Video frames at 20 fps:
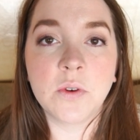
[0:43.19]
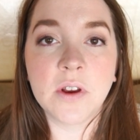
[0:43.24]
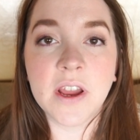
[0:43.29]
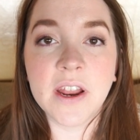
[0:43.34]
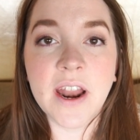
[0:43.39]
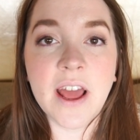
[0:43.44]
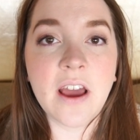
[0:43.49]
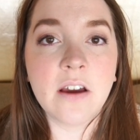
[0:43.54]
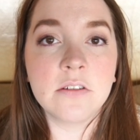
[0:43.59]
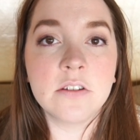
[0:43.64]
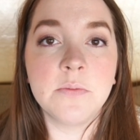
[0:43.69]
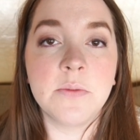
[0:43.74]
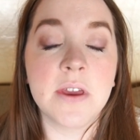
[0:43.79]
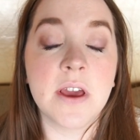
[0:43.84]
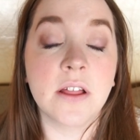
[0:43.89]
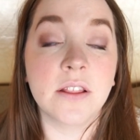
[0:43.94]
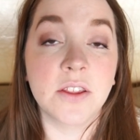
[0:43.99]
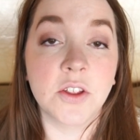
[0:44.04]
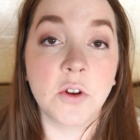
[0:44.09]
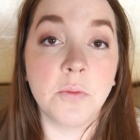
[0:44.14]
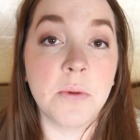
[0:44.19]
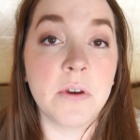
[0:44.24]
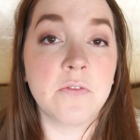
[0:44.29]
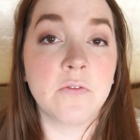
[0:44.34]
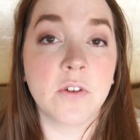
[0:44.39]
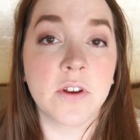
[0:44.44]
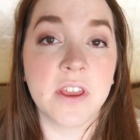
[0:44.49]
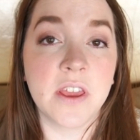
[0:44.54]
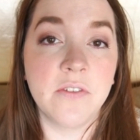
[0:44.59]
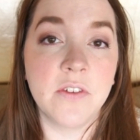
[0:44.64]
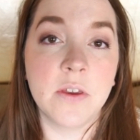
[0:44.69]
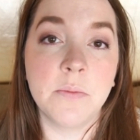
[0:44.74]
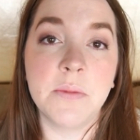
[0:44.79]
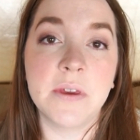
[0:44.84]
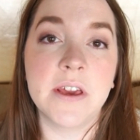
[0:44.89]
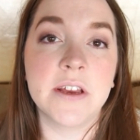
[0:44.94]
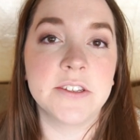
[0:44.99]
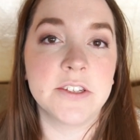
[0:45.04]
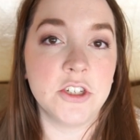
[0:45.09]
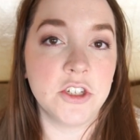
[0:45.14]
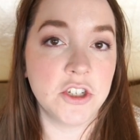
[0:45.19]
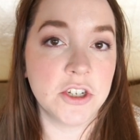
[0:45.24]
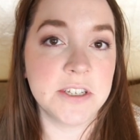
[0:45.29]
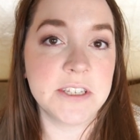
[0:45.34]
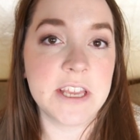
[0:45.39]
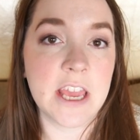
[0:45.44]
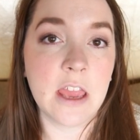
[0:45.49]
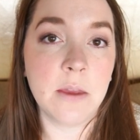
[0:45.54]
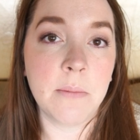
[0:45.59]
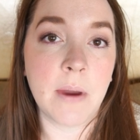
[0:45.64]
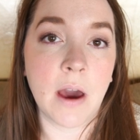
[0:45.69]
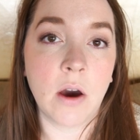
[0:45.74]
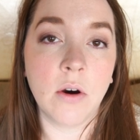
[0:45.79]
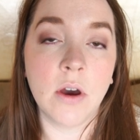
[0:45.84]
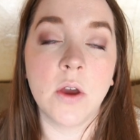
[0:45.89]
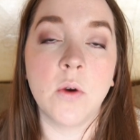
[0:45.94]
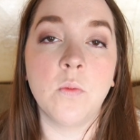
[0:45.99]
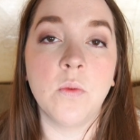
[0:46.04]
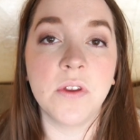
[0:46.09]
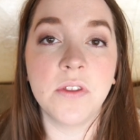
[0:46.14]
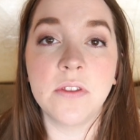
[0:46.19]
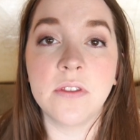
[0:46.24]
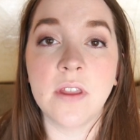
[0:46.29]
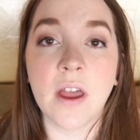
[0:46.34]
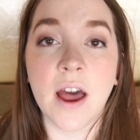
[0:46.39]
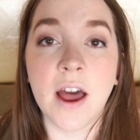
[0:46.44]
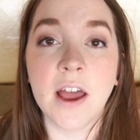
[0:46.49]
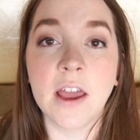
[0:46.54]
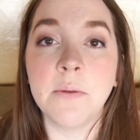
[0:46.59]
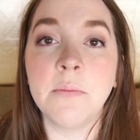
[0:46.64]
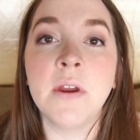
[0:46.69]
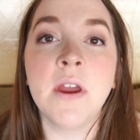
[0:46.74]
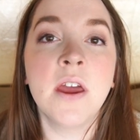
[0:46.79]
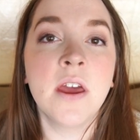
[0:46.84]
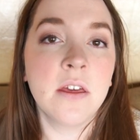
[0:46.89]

we're gonna have to be a little bit forgiving because it just came out, and with time,